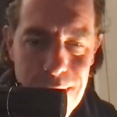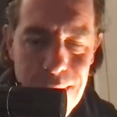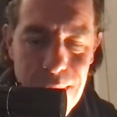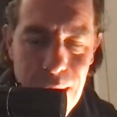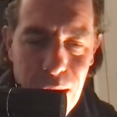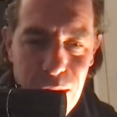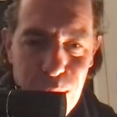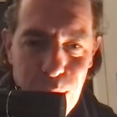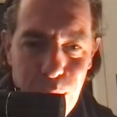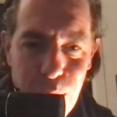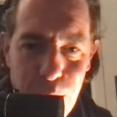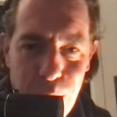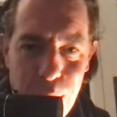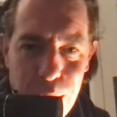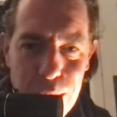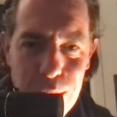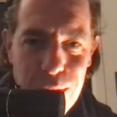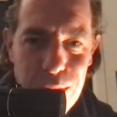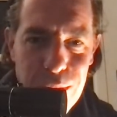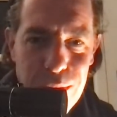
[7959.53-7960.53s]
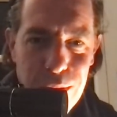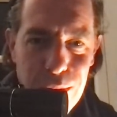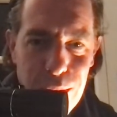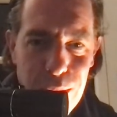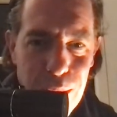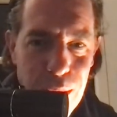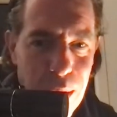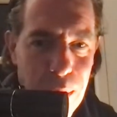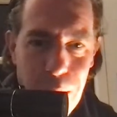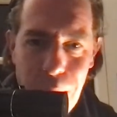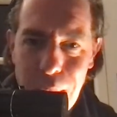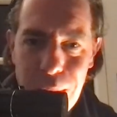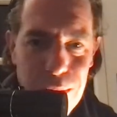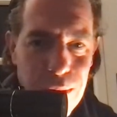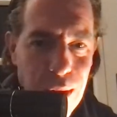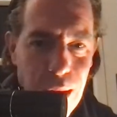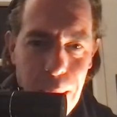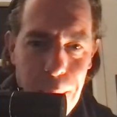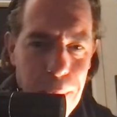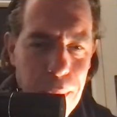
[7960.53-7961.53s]
That's what I want to do. I
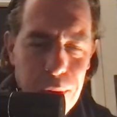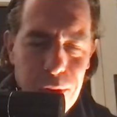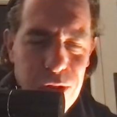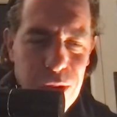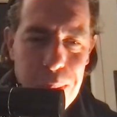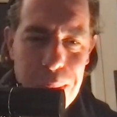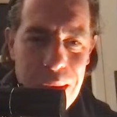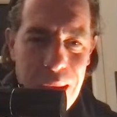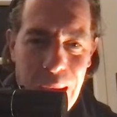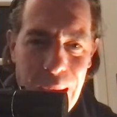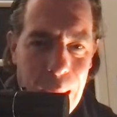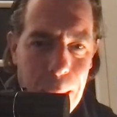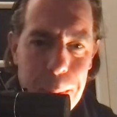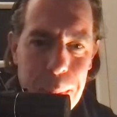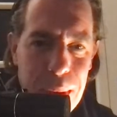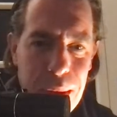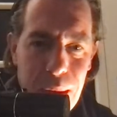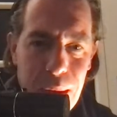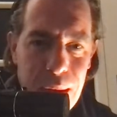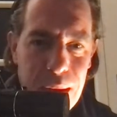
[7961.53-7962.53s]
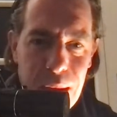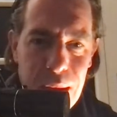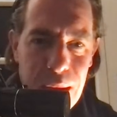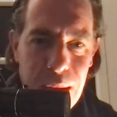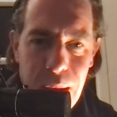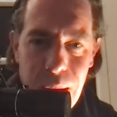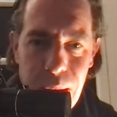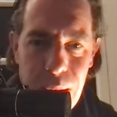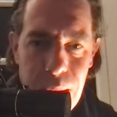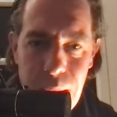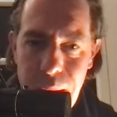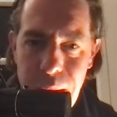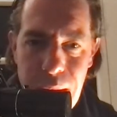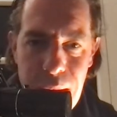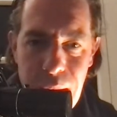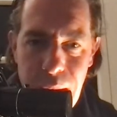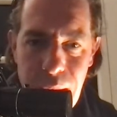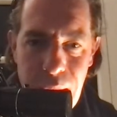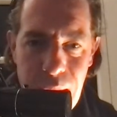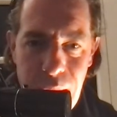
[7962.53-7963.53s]
want to be happy again.
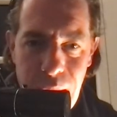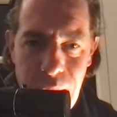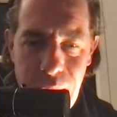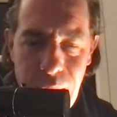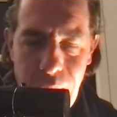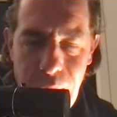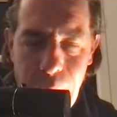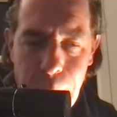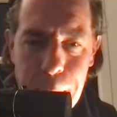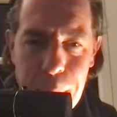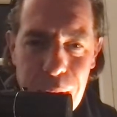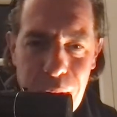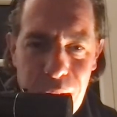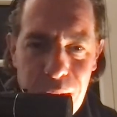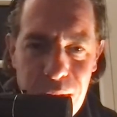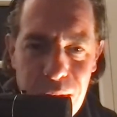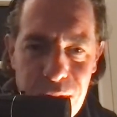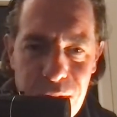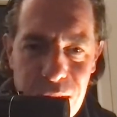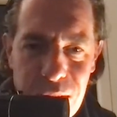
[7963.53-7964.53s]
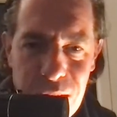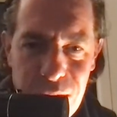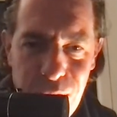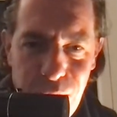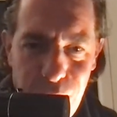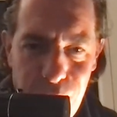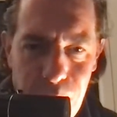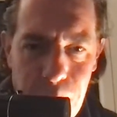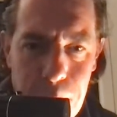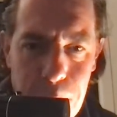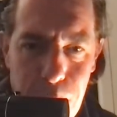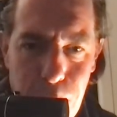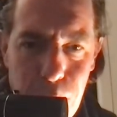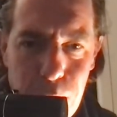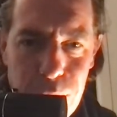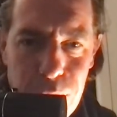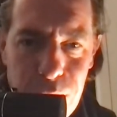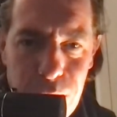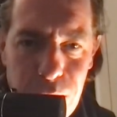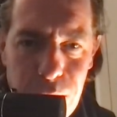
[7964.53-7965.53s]
Happiness is very
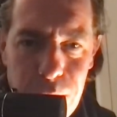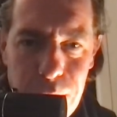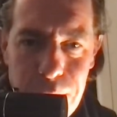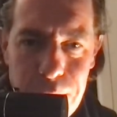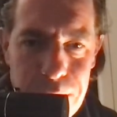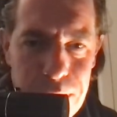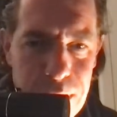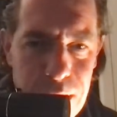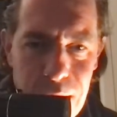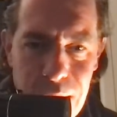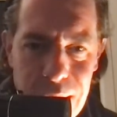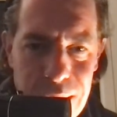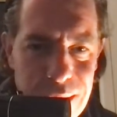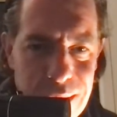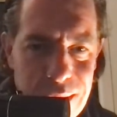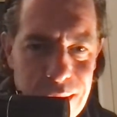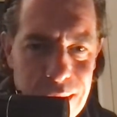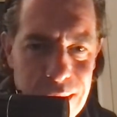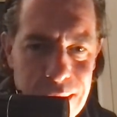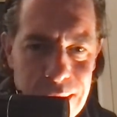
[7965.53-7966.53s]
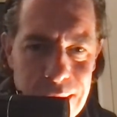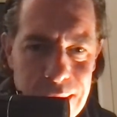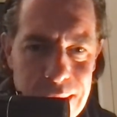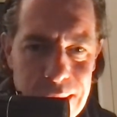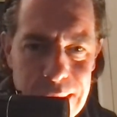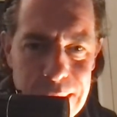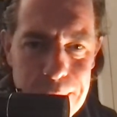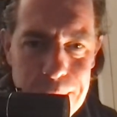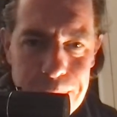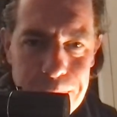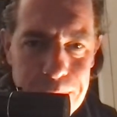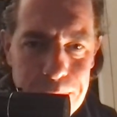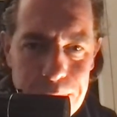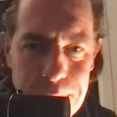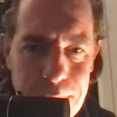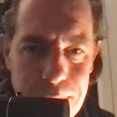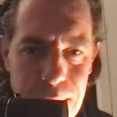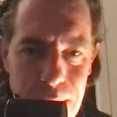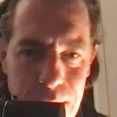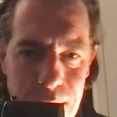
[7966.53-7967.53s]
important, and
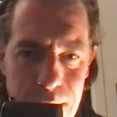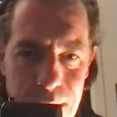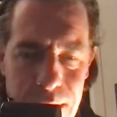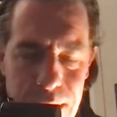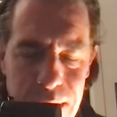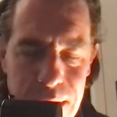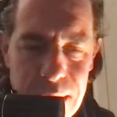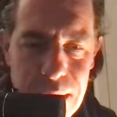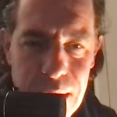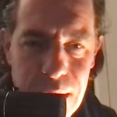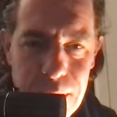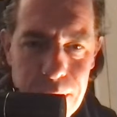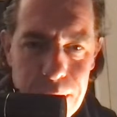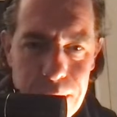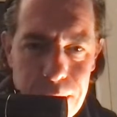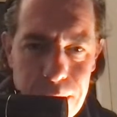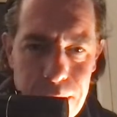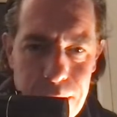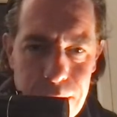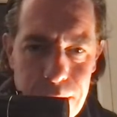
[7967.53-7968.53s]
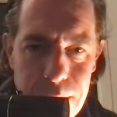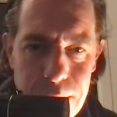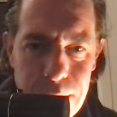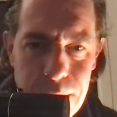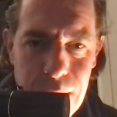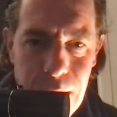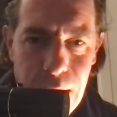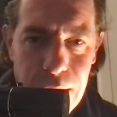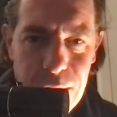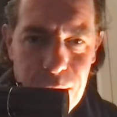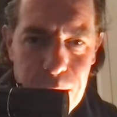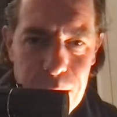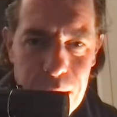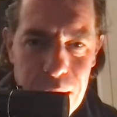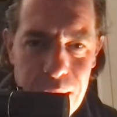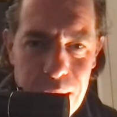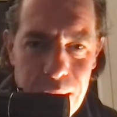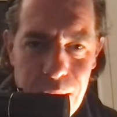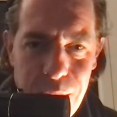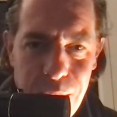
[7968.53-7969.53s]
there hasn't been
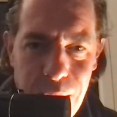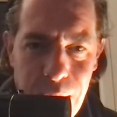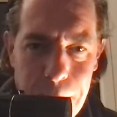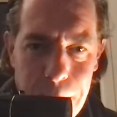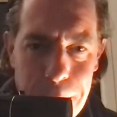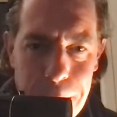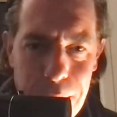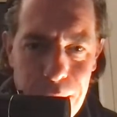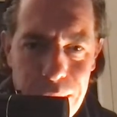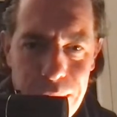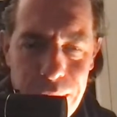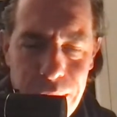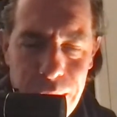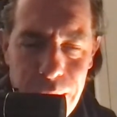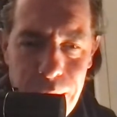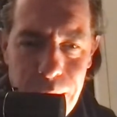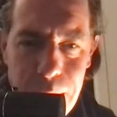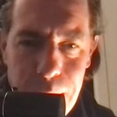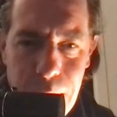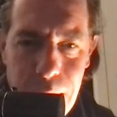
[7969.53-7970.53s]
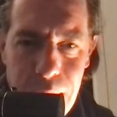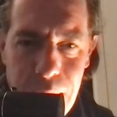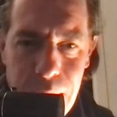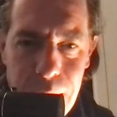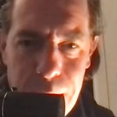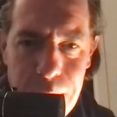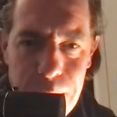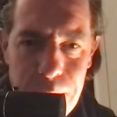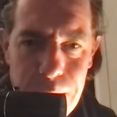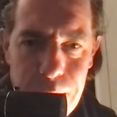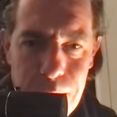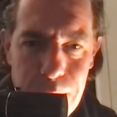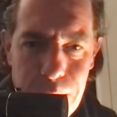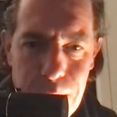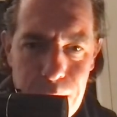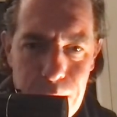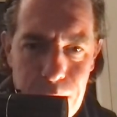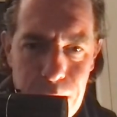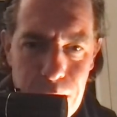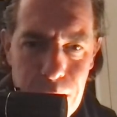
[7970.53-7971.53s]
enough happiness in my
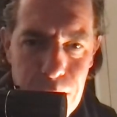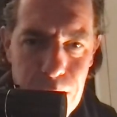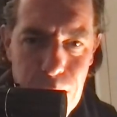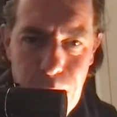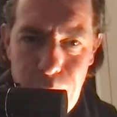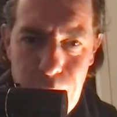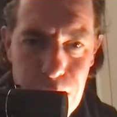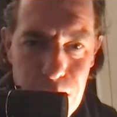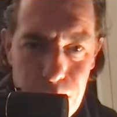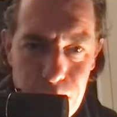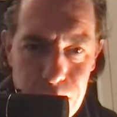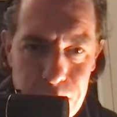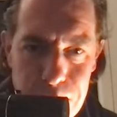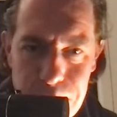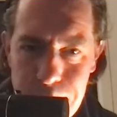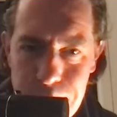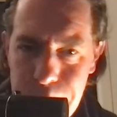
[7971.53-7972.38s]
world.